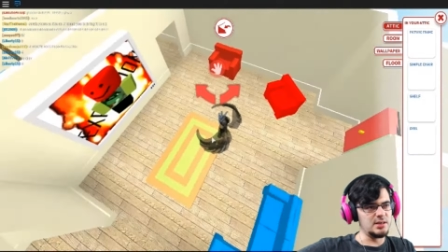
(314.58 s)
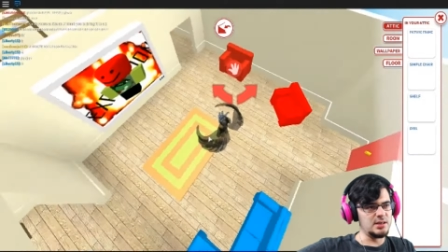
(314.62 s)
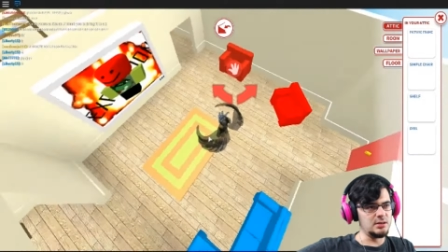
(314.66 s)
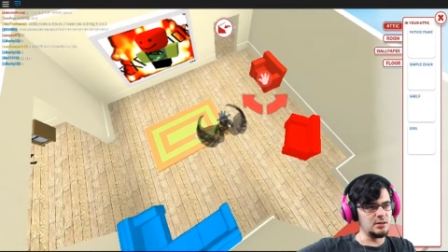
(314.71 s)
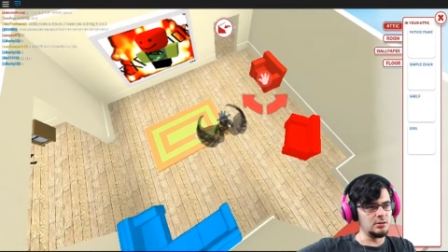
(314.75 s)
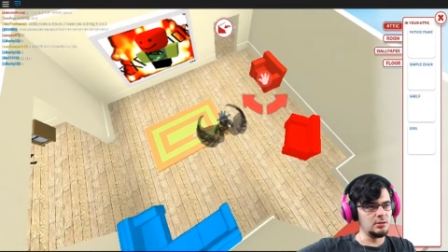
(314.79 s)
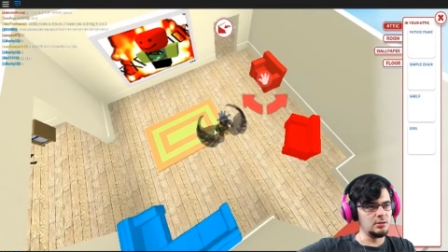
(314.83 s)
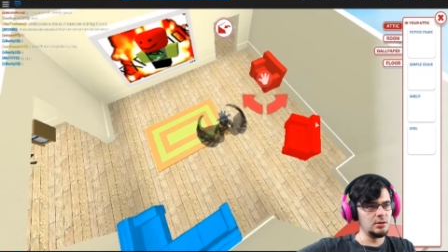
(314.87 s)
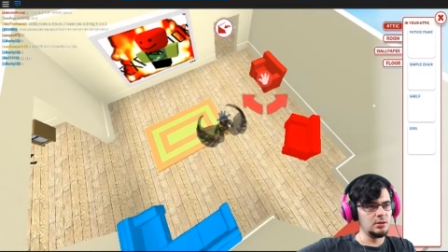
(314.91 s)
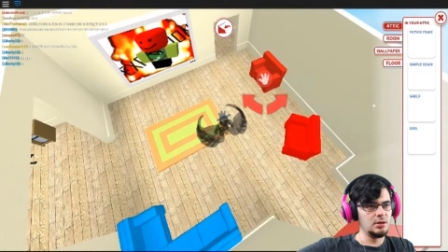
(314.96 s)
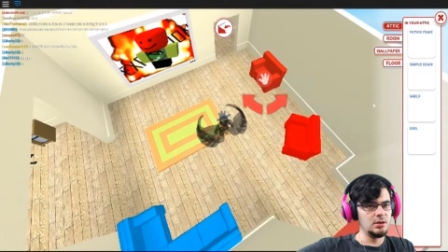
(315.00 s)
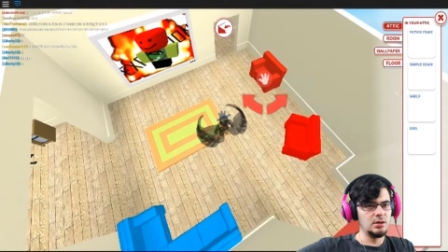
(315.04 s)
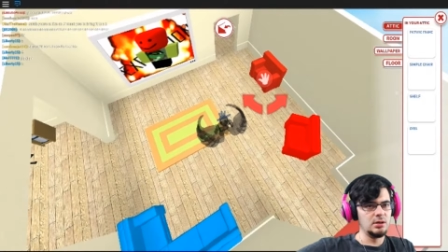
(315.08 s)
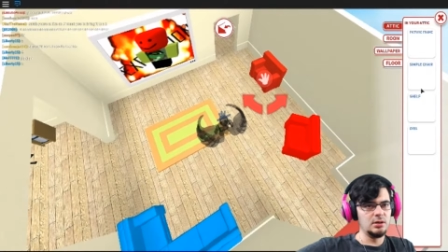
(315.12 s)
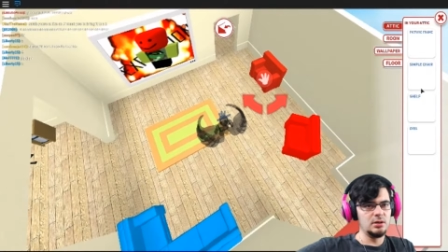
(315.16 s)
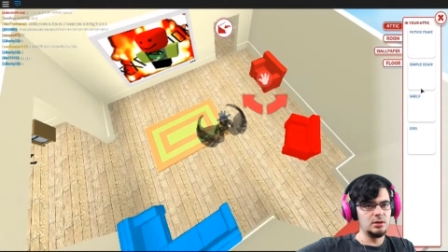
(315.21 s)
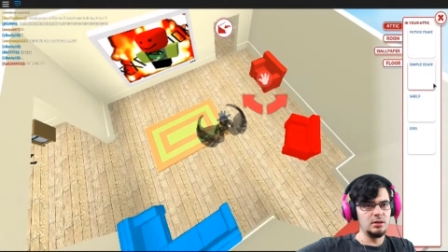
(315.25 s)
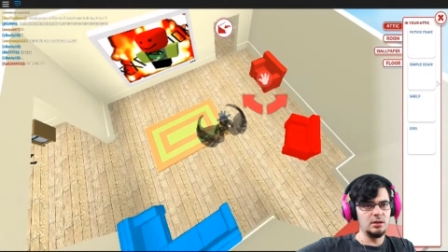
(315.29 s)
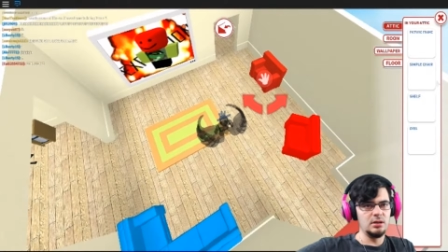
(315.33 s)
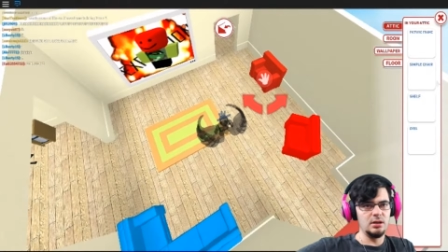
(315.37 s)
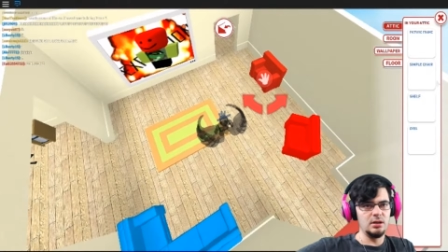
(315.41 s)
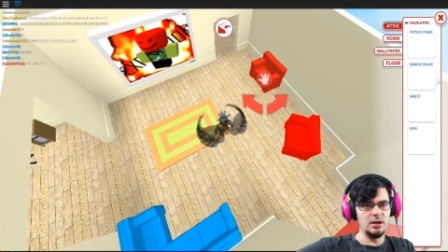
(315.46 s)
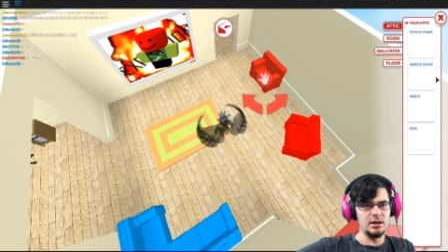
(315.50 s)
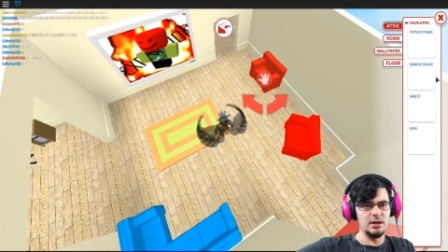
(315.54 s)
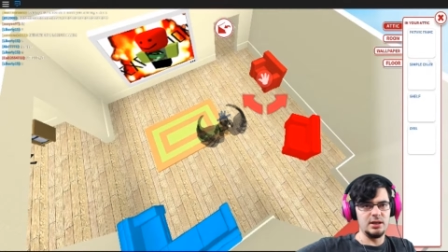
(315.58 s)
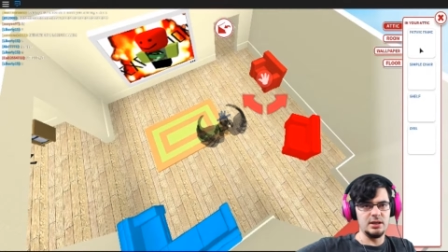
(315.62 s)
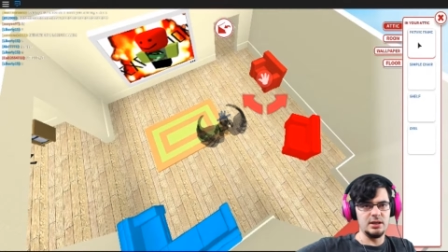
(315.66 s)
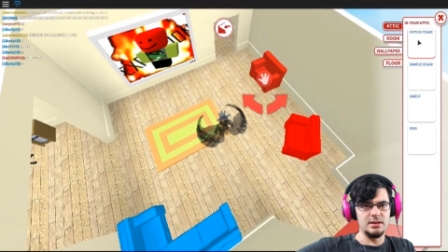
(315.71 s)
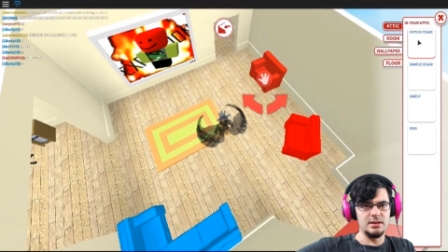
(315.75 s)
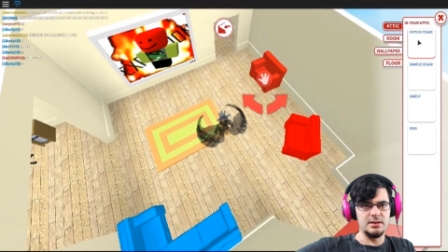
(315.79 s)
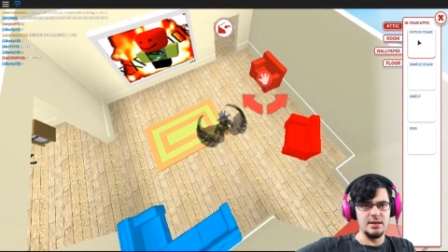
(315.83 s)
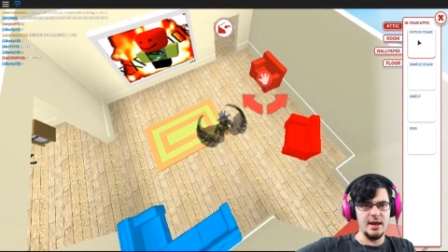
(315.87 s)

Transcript: too. Look at